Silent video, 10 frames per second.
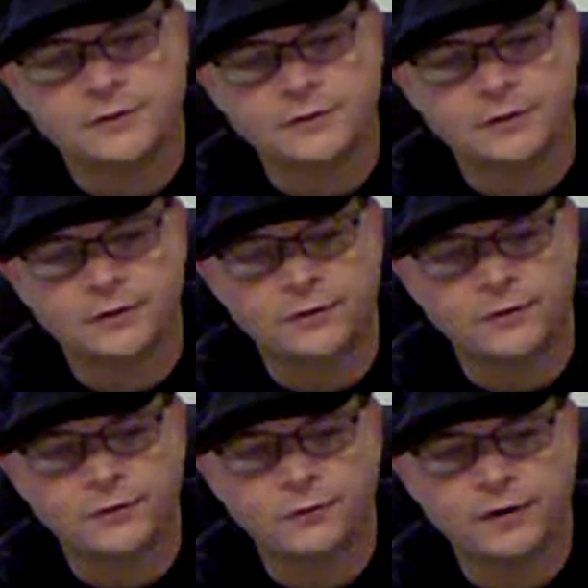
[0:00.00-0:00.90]

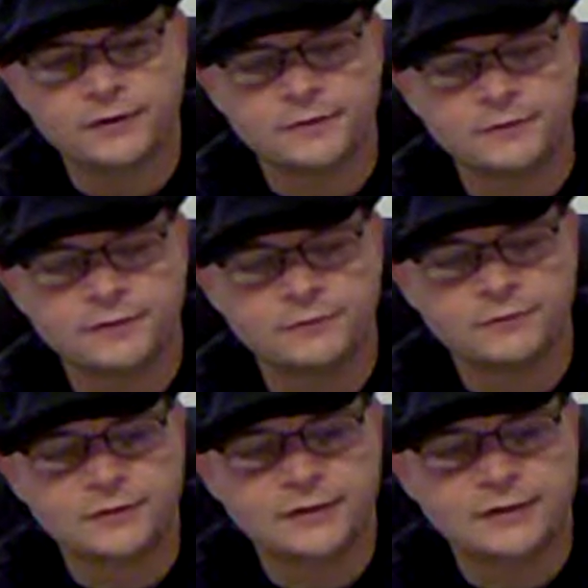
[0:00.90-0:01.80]
So I didn't
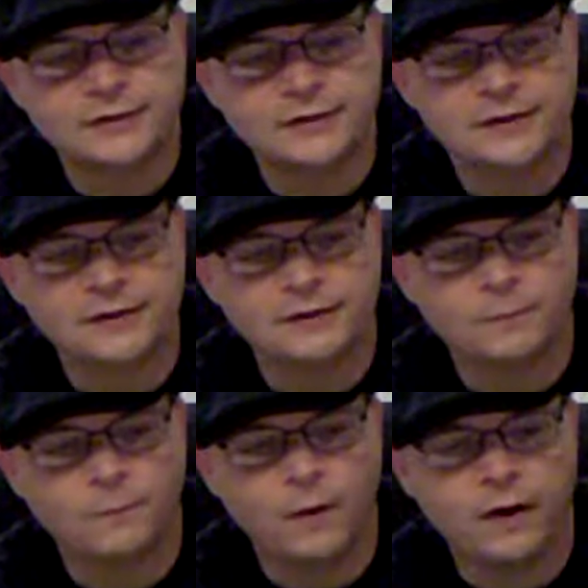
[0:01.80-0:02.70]
really need to get the
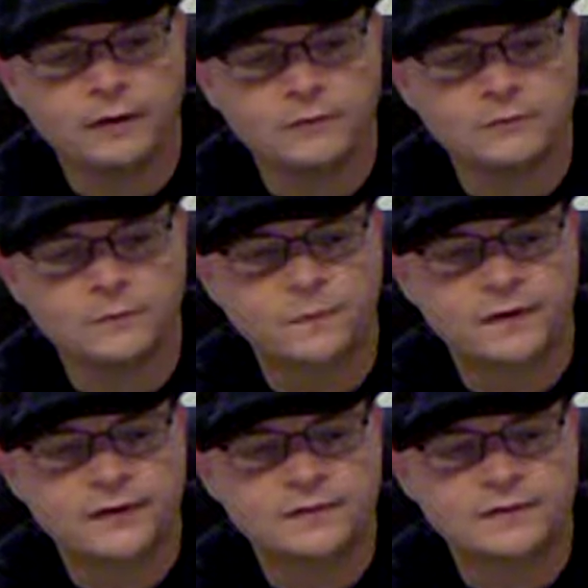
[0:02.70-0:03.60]
bottle,
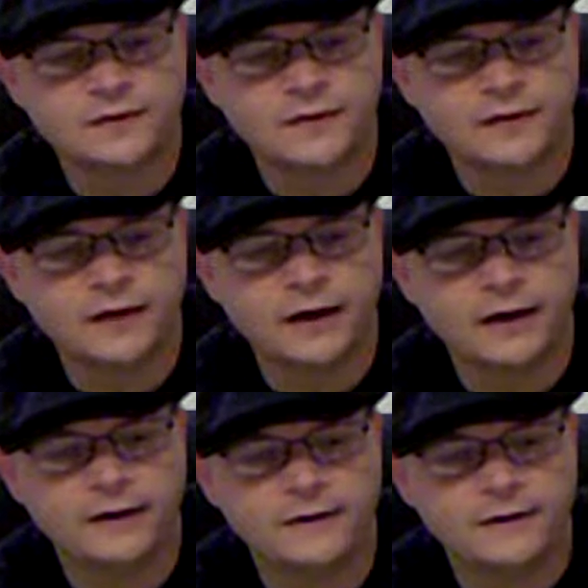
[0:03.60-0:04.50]
but I
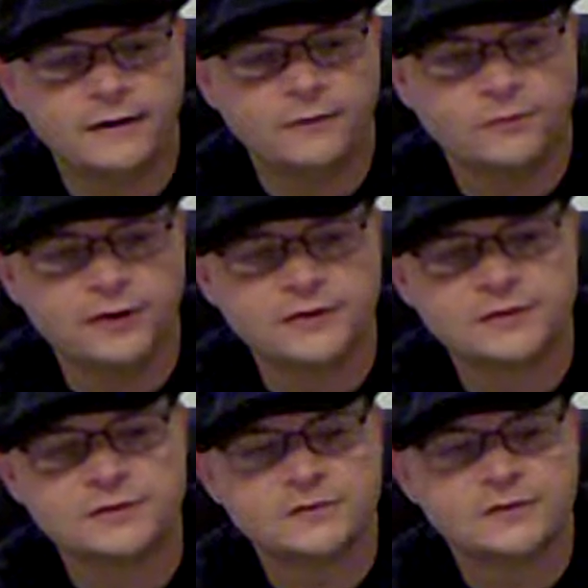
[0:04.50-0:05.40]
got it anyways
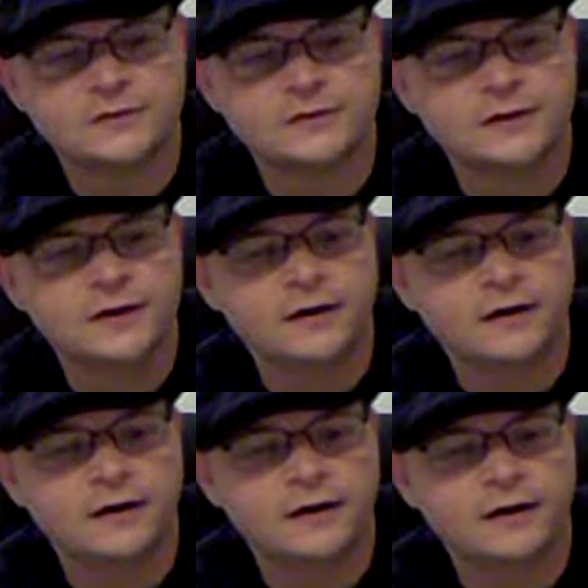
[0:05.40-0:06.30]

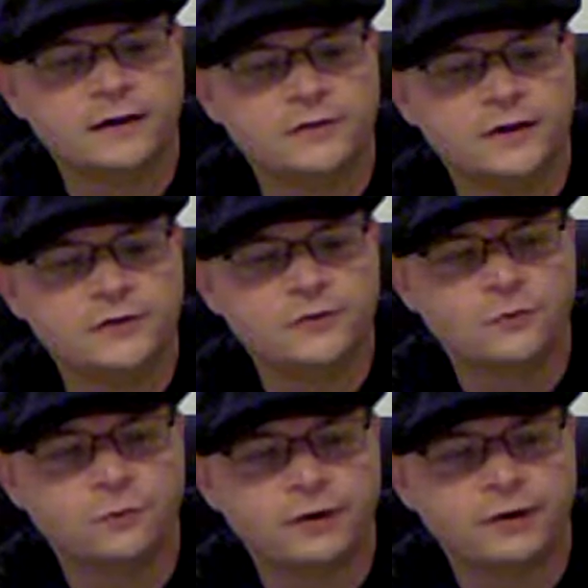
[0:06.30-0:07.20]
because they do
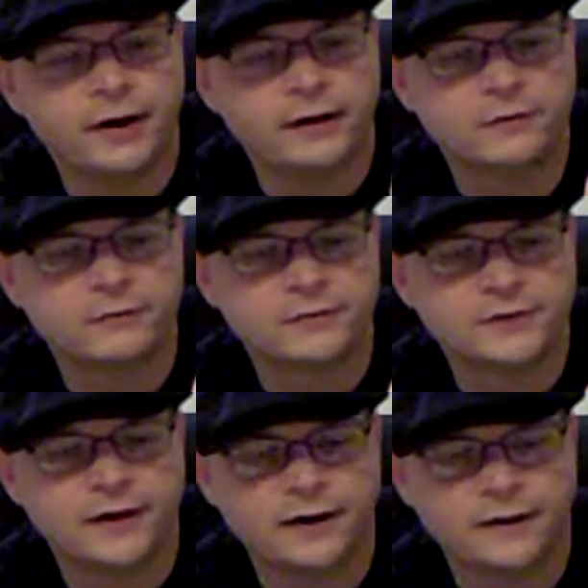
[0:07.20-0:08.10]
wear out over
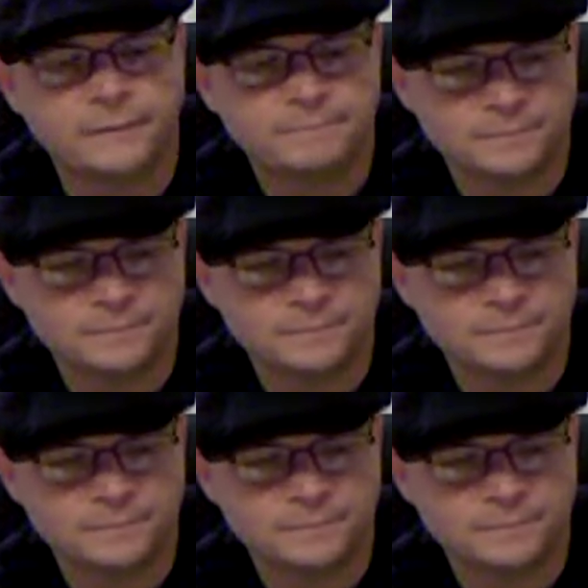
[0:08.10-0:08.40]
time.